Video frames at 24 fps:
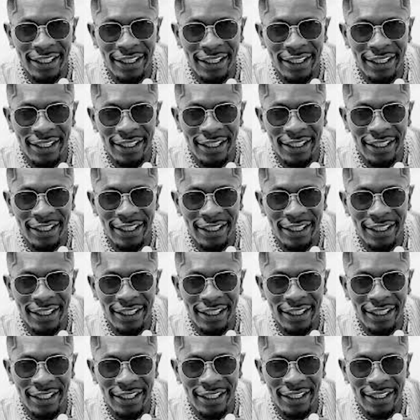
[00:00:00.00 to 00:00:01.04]

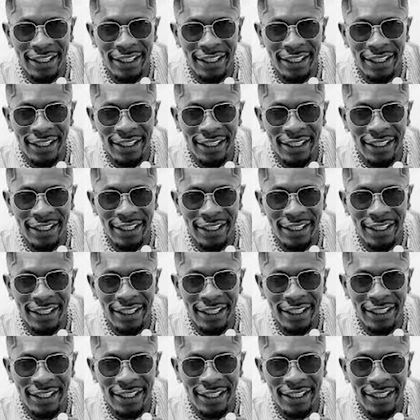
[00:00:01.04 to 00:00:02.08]

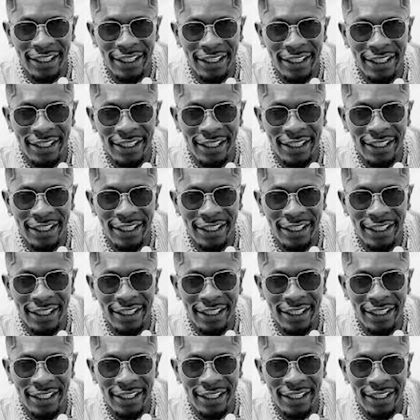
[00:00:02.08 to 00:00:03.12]

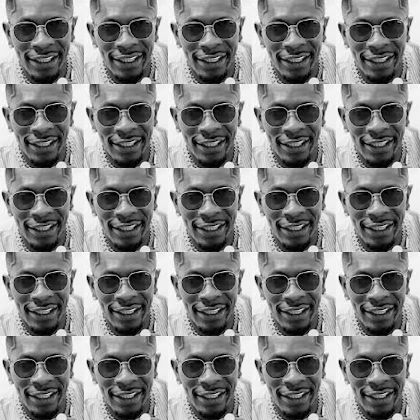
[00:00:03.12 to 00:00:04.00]
(silent)